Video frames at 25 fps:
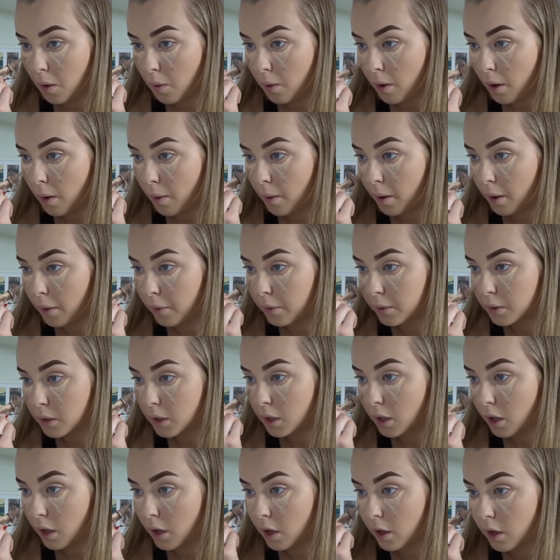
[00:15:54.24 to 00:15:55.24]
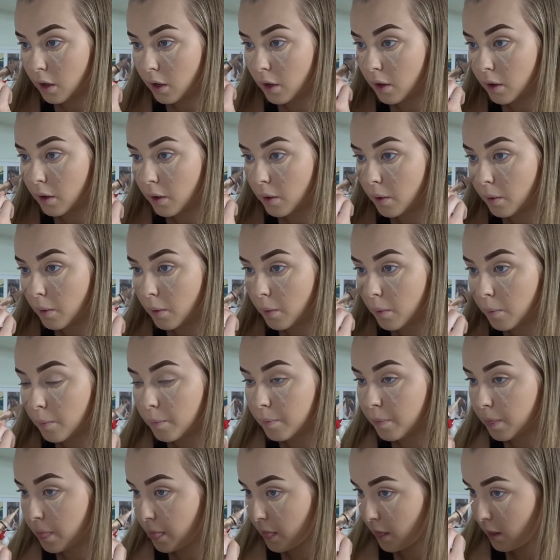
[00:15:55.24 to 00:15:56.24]
where I want it to go.
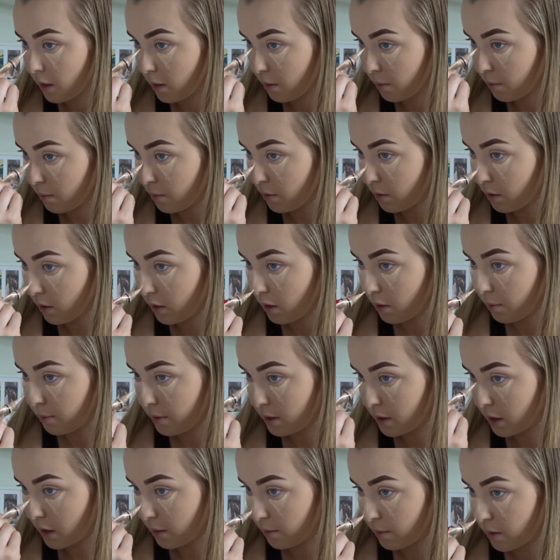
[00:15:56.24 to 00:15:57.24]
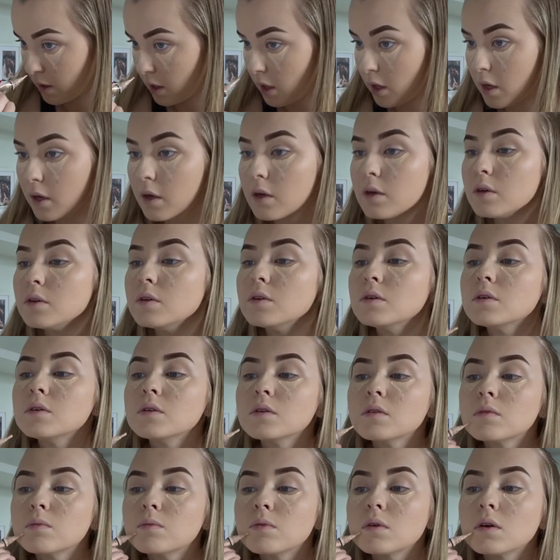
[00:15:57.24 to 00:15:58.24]
Put a little bit down my
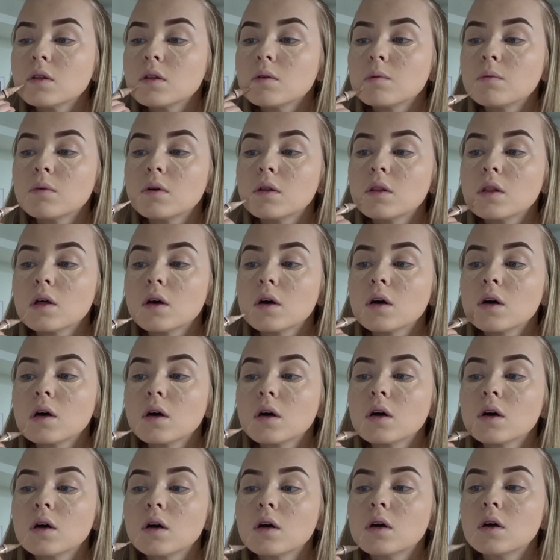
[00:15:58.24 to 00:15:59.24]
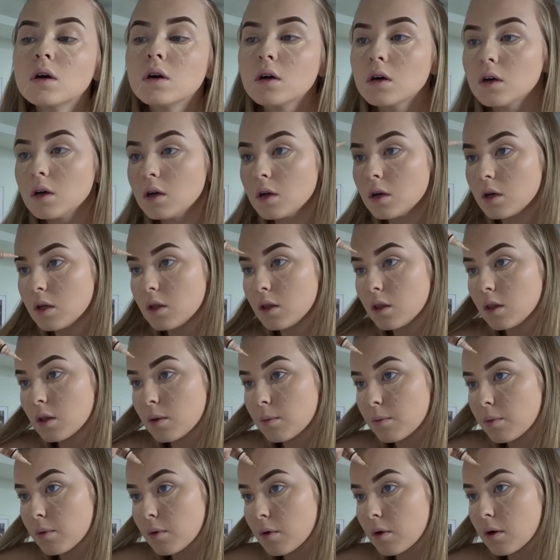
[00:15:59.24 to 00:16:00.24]
nose, put a little bit there,
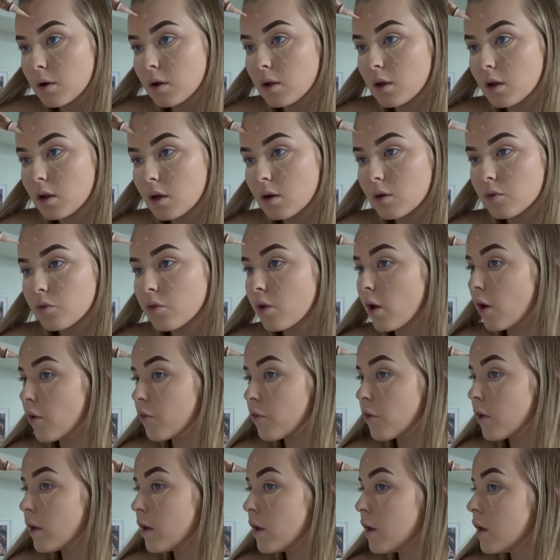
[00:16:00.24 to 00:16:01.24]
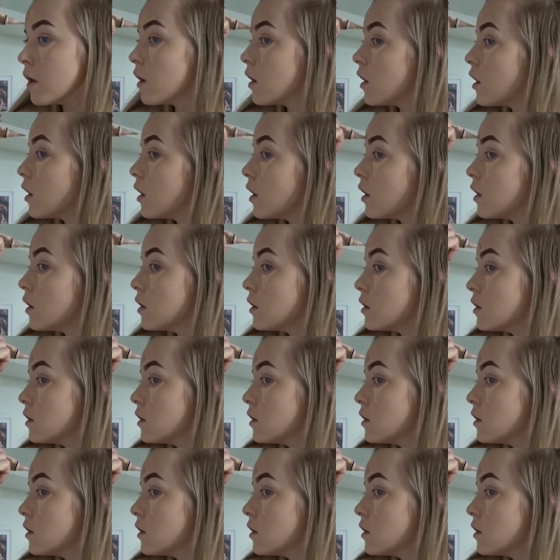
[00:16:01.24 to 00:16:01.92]
and then put little dots here